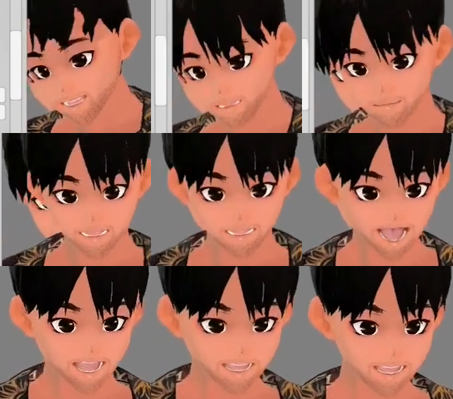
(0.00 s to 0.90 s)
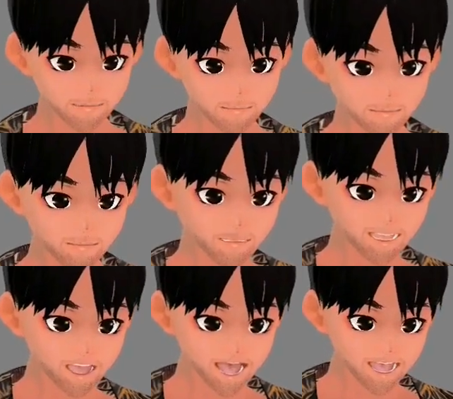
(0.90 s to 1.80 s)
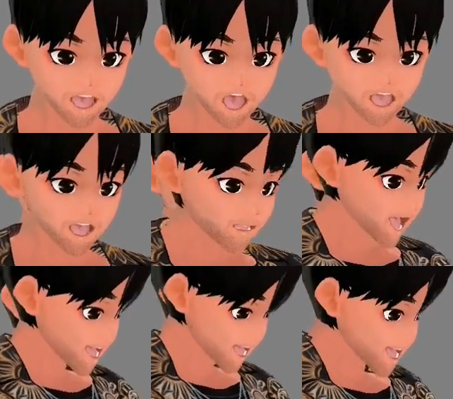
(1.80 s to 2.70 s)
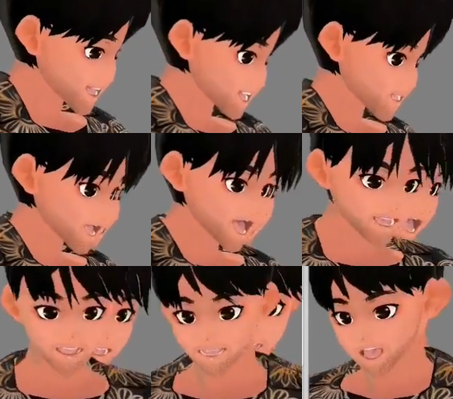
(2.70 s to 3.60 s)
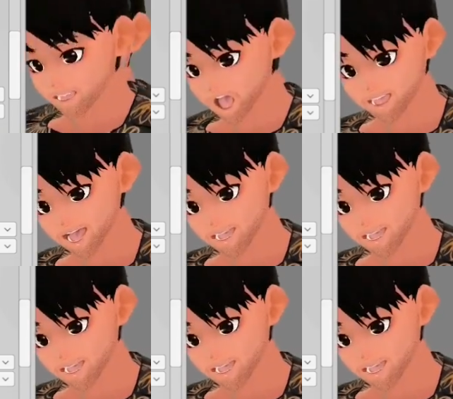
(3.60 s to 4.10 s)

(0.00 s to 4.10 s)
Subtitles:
If I don't have it on, like damn, I'm turning a lot, like